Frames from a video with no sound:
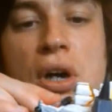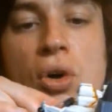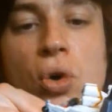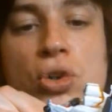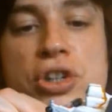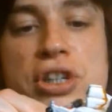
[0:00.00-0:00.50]

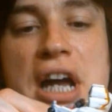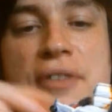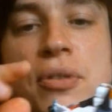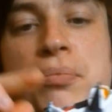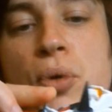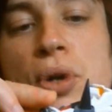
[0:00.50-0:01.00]
Or just have
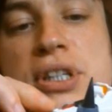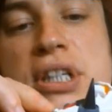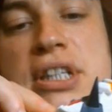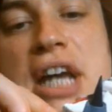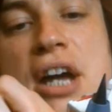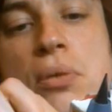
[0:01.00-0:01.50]
them
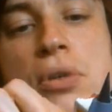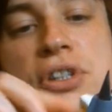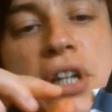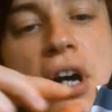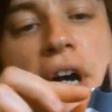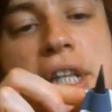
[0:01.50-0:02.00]
pointed downwards
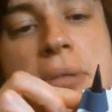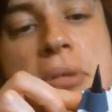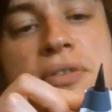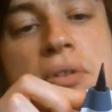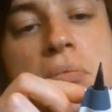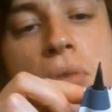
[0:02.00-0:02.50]
to hide them
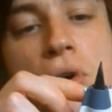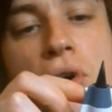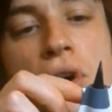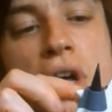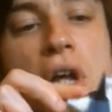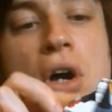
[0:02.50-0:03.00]
even
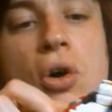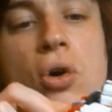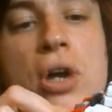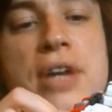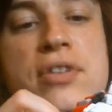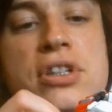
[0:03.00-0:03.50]
more
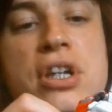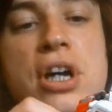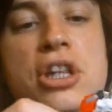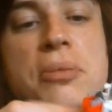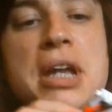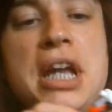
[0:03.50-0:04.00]
or even
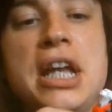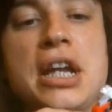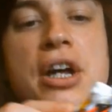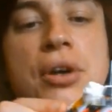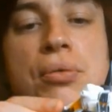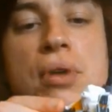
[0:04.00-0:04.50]
turn them in
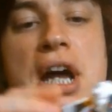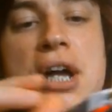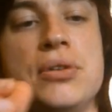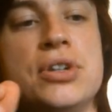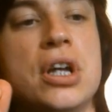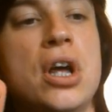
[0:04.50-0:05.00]
and
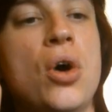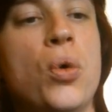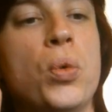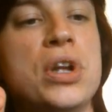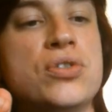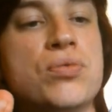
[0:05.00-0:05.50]
around,
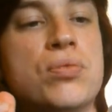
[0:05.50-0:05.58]
which